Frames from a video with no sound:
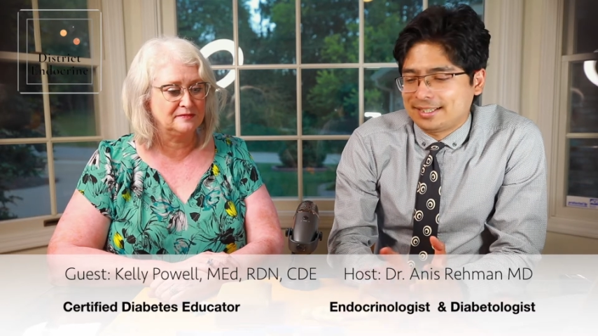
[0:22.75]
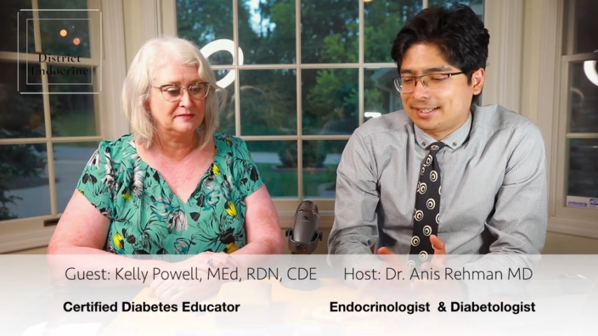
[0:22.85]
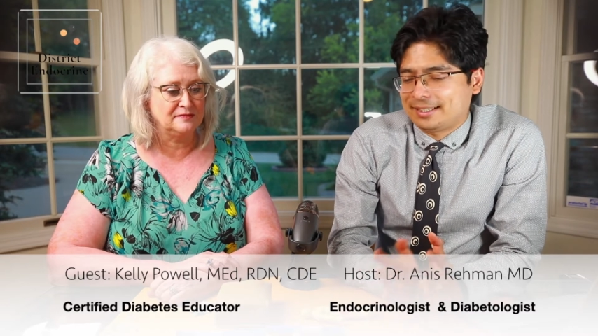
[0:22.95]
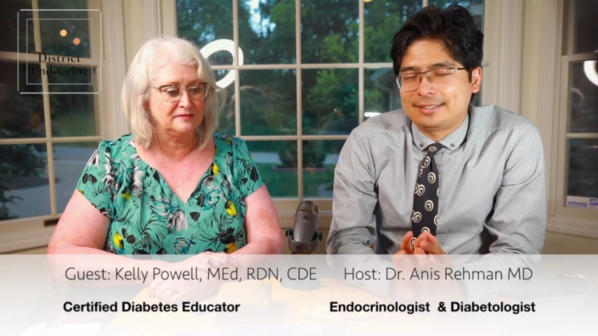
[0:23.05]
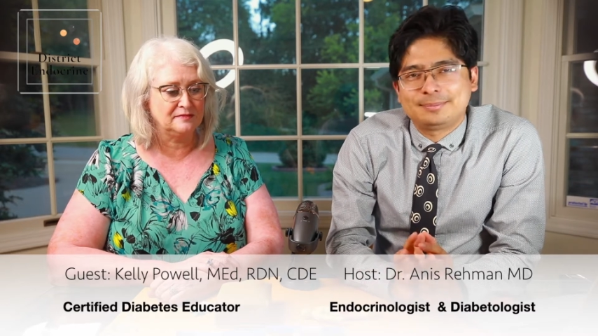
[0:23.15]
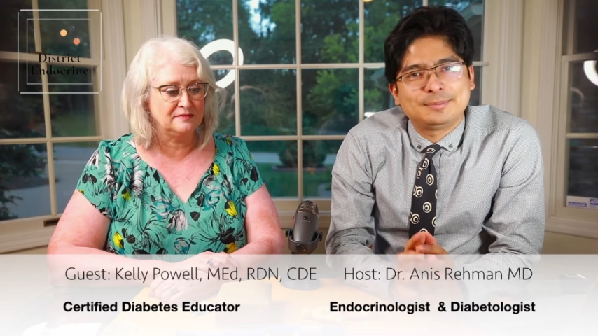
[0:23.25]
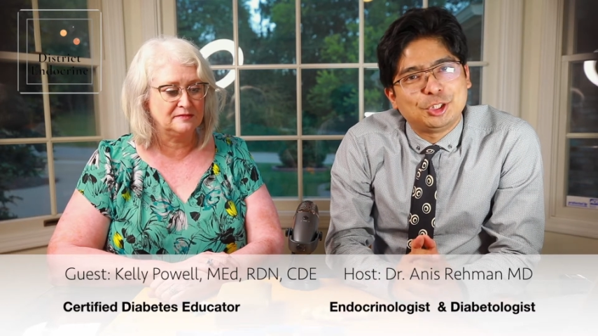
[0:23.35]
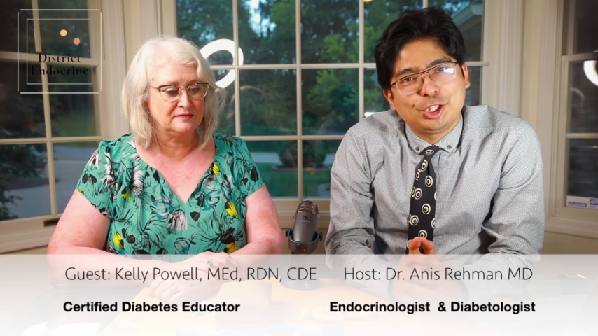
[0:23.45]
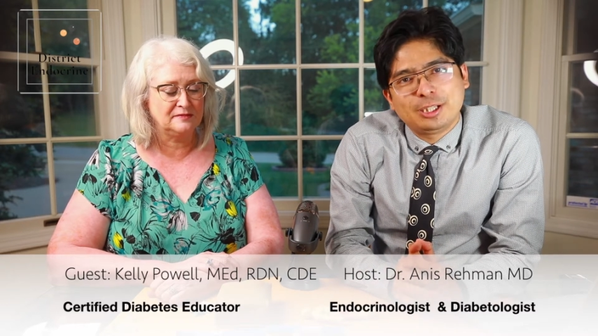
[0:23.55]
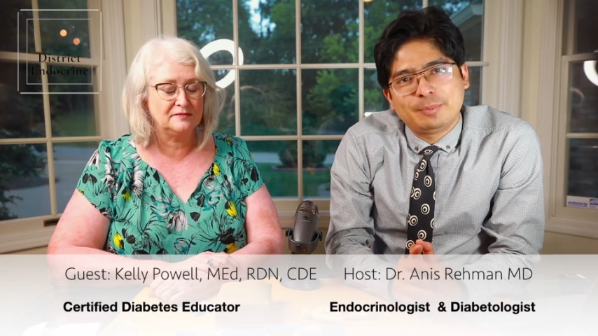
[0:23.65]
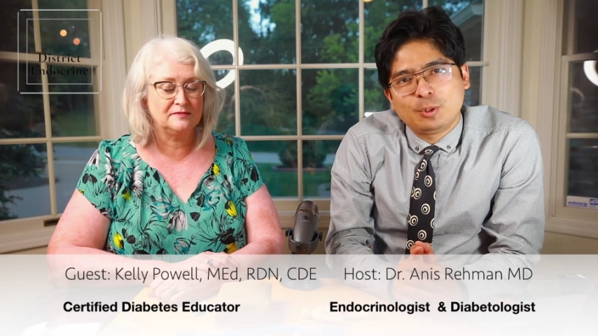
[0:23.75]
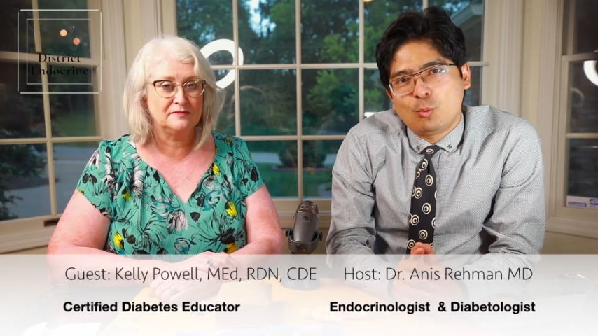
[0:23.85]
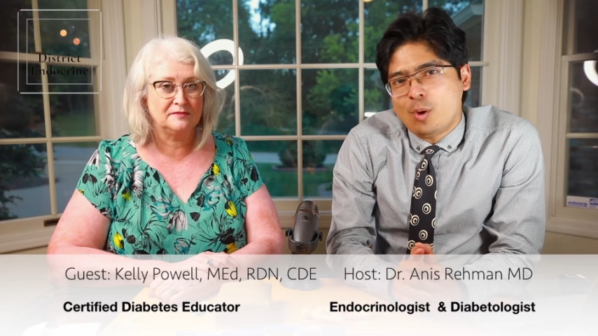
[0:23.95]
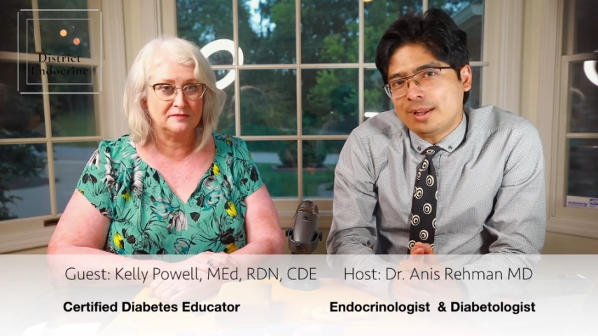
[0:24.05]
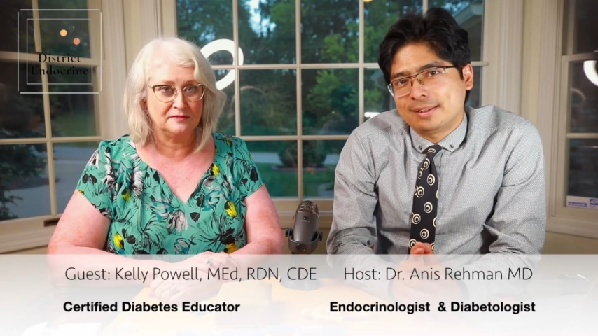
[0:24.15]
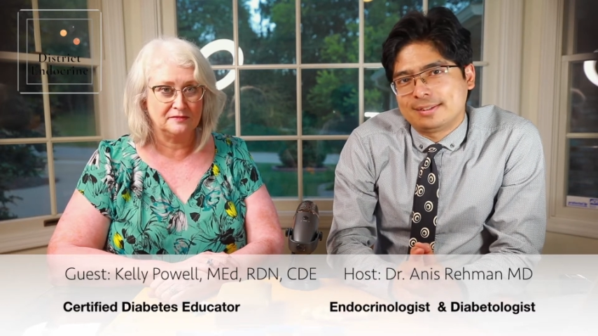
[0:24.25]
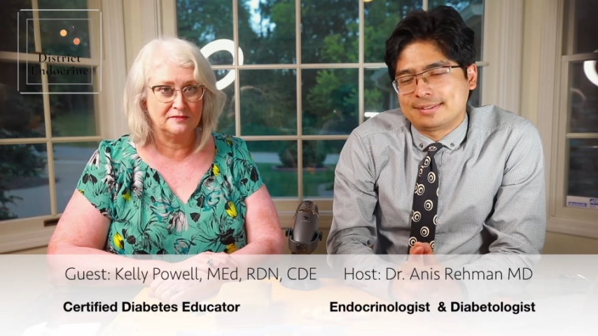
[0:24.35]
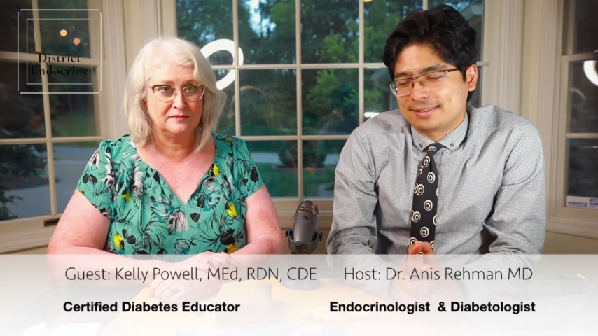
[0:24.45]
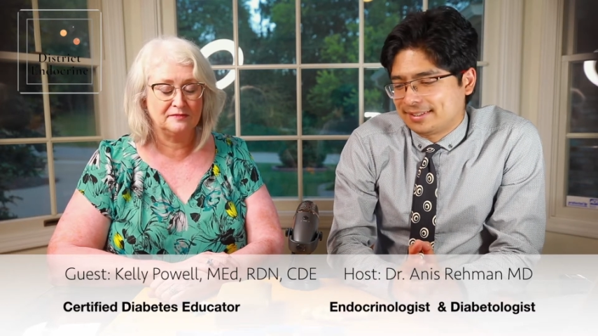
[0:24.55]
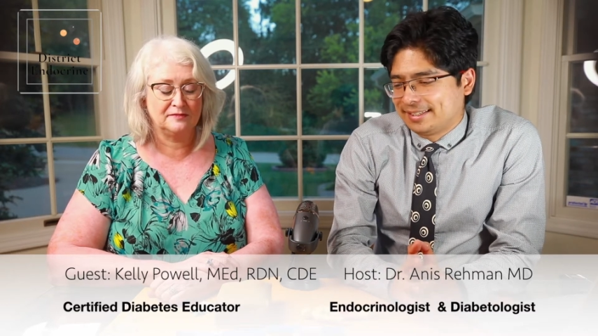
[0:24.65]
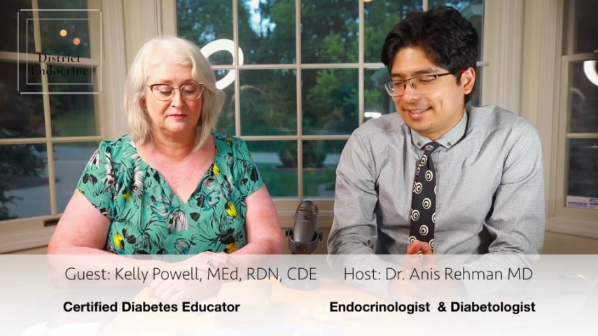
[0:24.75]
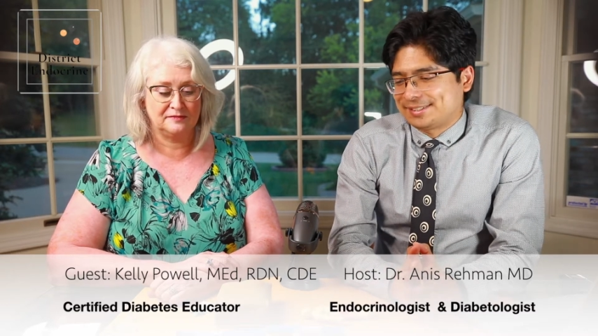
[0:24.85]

Speaker 1: um, GLP 1s.